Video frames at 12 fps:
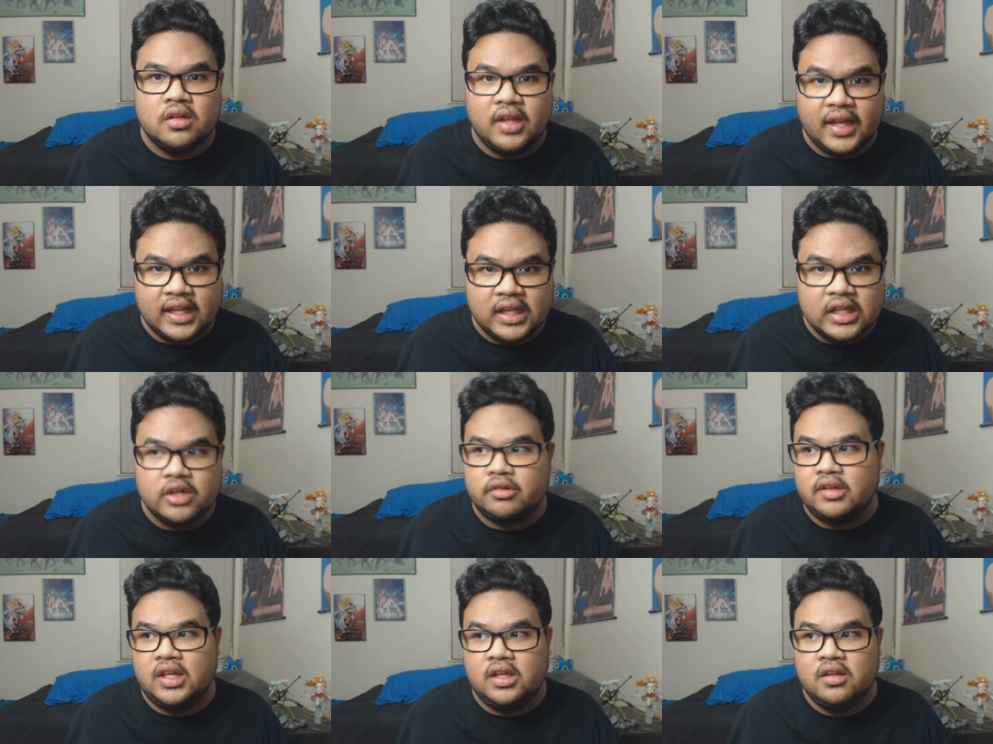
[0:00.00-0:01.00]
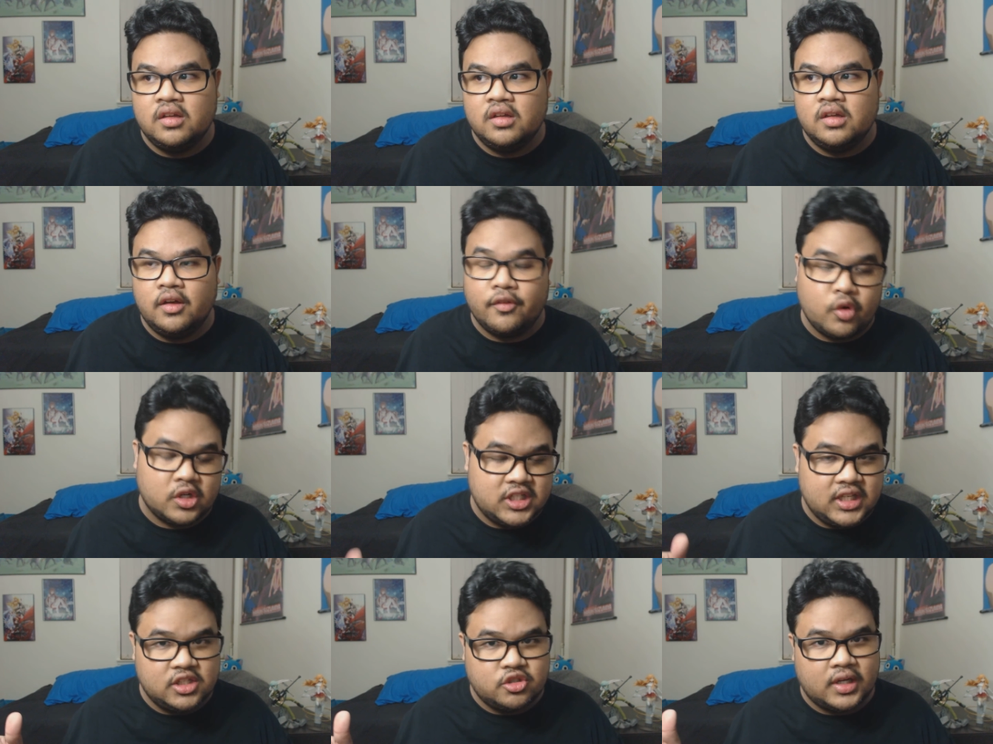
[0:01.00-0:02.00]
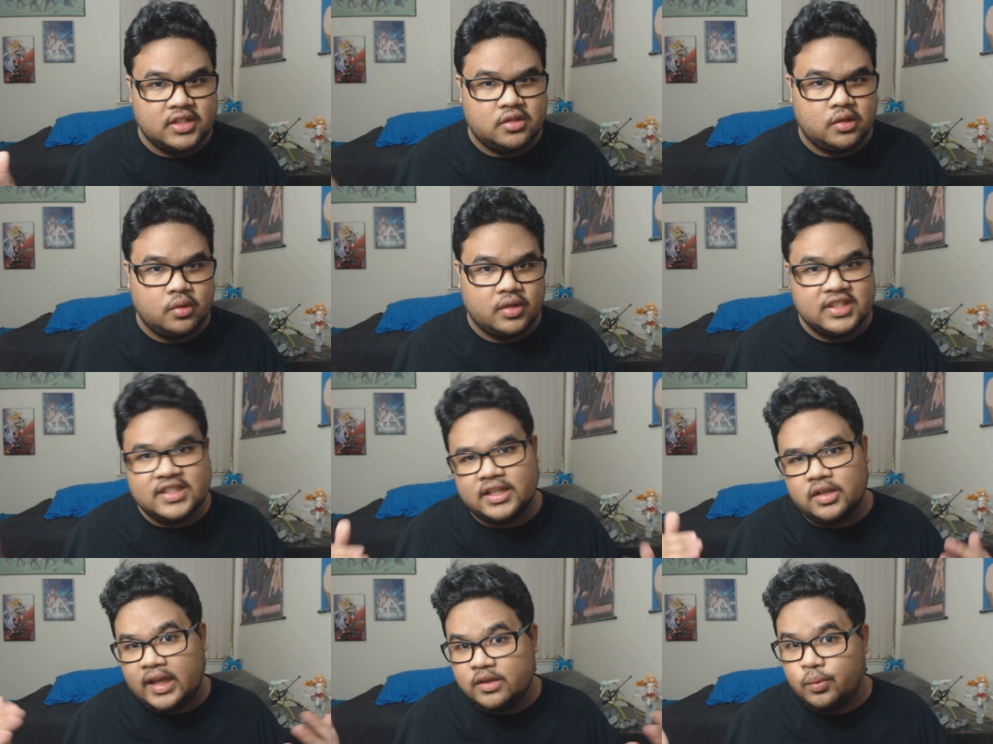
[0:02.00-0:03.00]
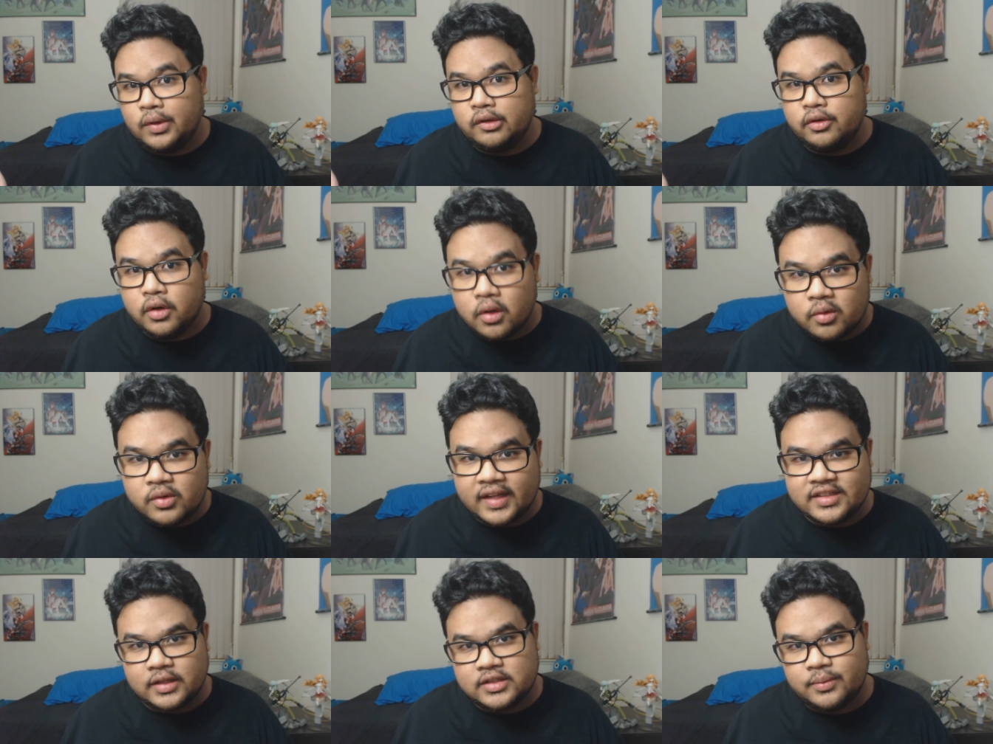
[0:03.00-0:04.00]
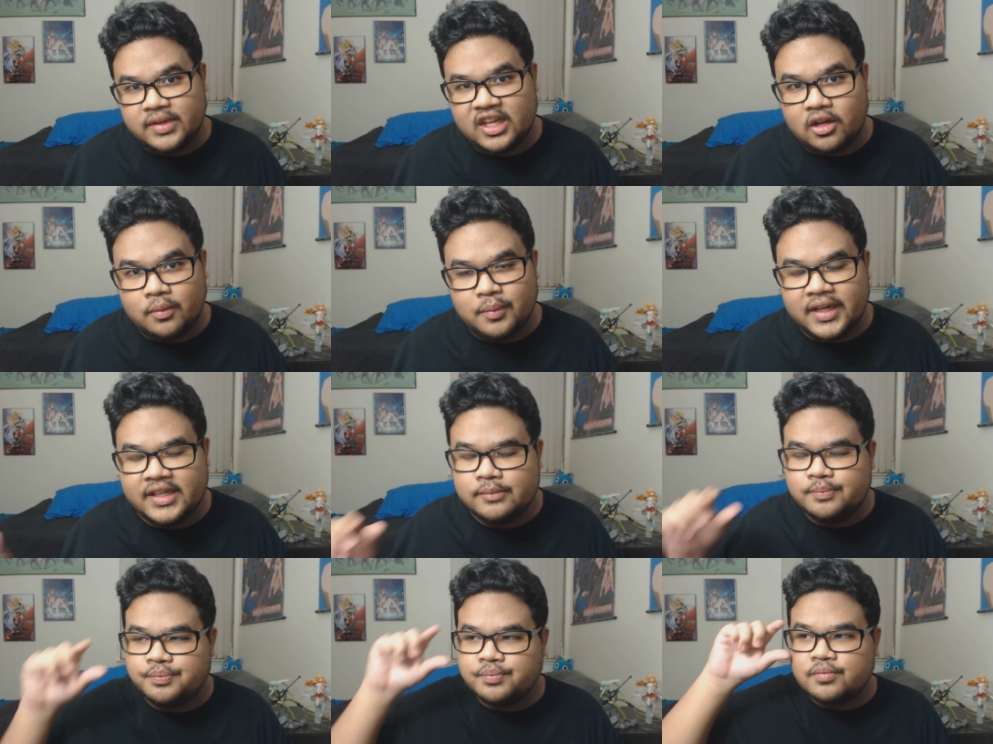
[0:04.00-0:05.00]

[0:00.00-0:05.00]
Like literally. Of course, he tries to. He's not as well known as like someone like All Might,